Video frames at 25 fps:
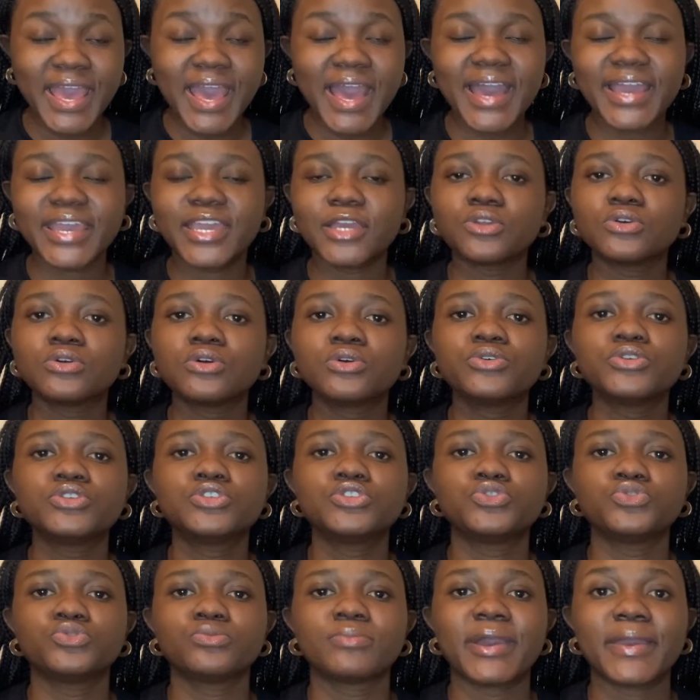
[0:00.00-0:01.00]
I can always
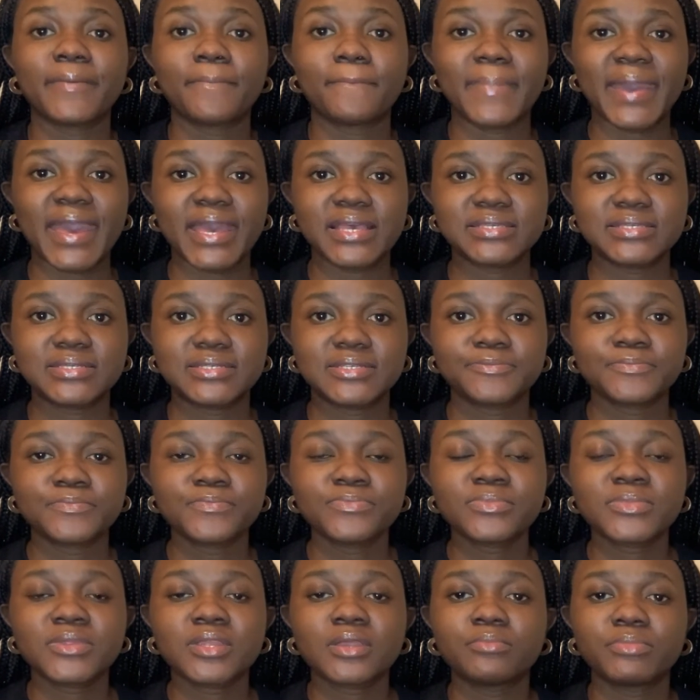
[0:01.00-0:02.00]
do my best,
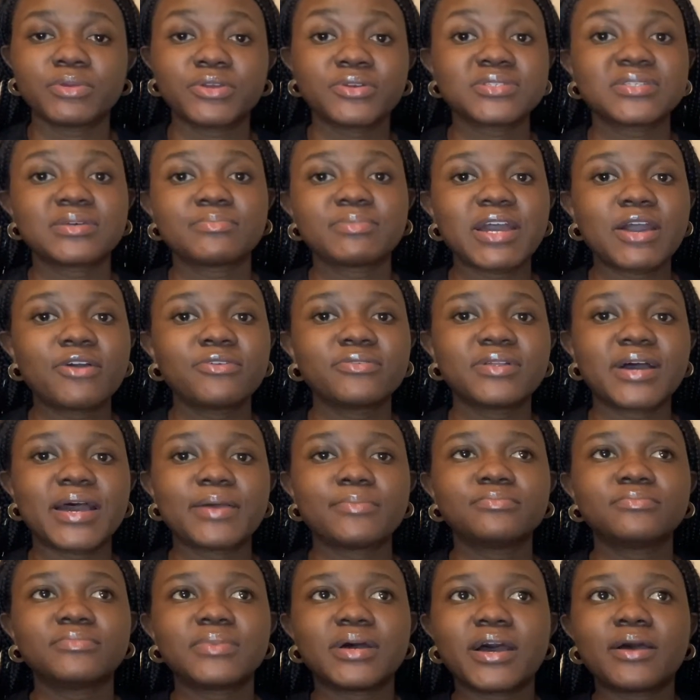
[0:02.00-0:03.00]
because
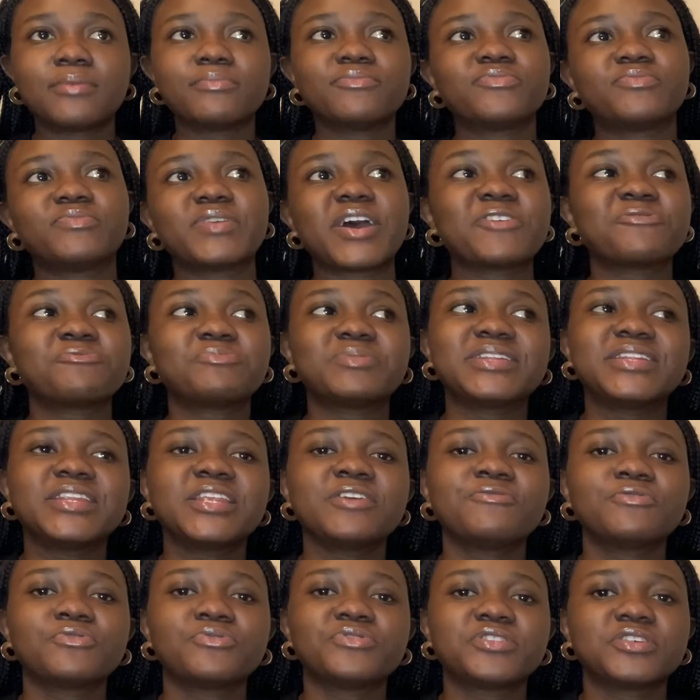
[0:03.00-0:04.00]
I've been
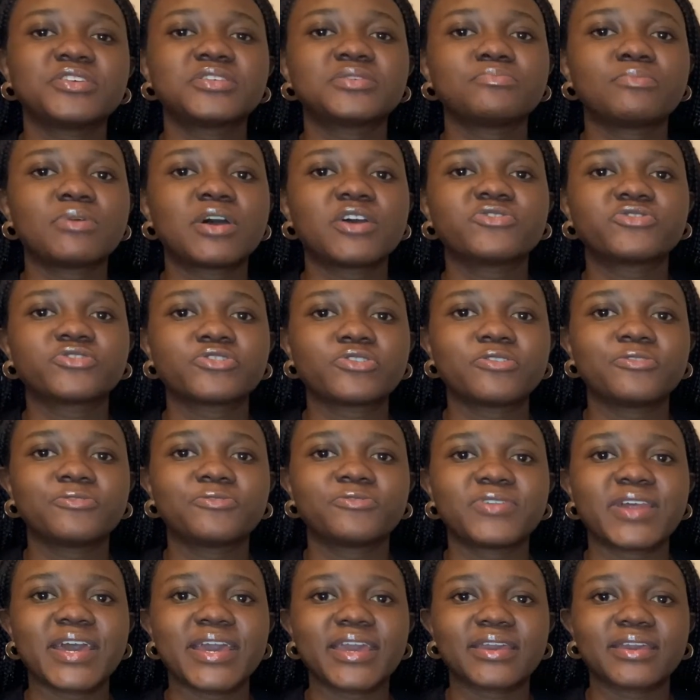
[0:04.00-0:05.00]
living with this mantra
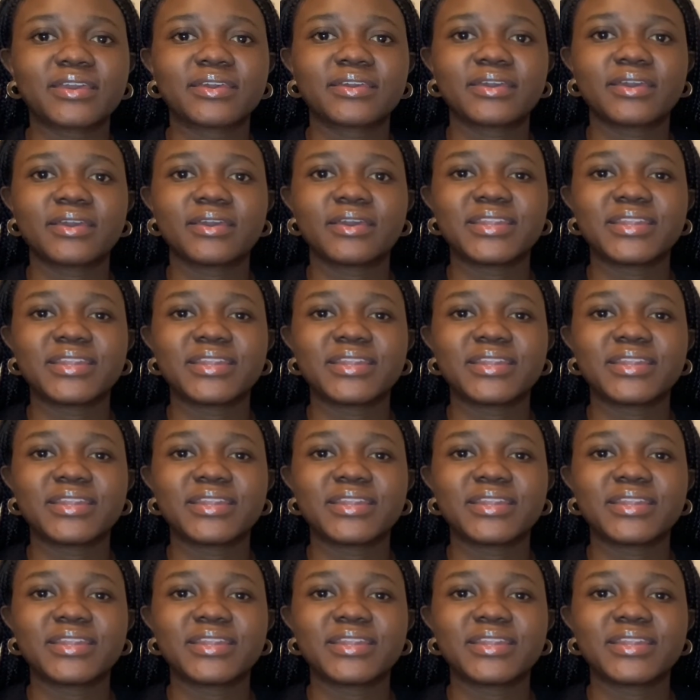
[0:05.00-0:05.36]
of like,